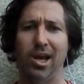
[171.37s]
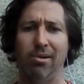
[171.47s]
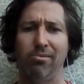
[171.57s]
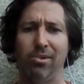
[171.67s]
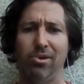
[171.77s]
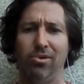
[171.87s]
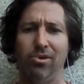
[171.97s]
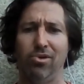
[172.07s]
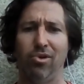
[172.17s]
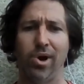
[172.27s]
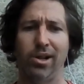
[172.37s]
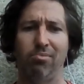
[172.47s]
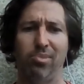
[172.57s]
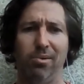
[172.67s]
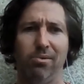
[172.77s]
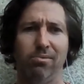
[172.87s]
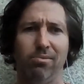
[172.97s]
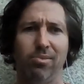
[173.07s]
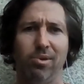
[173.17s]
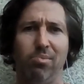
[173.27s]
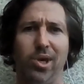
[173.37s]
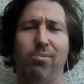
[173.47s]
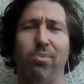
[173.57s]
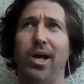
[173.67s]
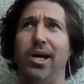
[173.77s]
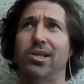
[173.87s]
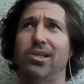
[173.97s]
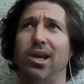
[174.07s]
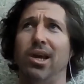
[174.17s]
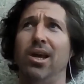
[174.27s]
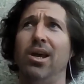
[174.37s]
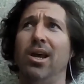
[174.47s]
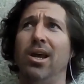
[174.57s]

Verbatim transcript: um, you're, you're one of the big, the big players there.